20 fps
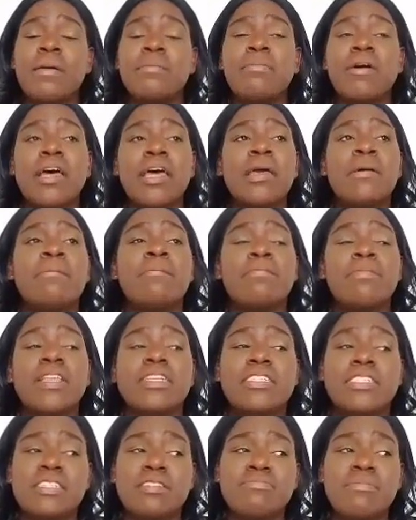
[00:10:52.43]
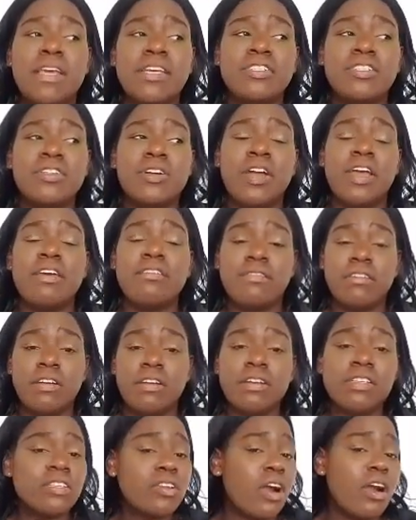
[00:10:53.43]
But just make sure if
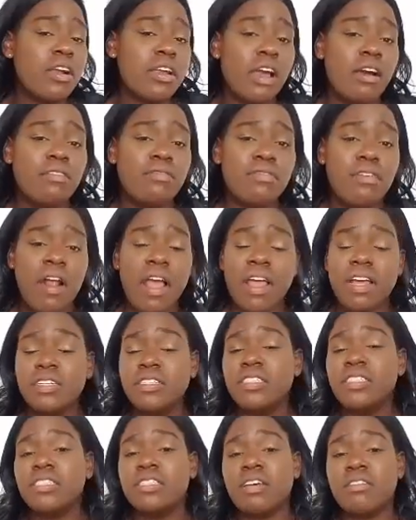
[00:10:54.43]
you're starting out fresh,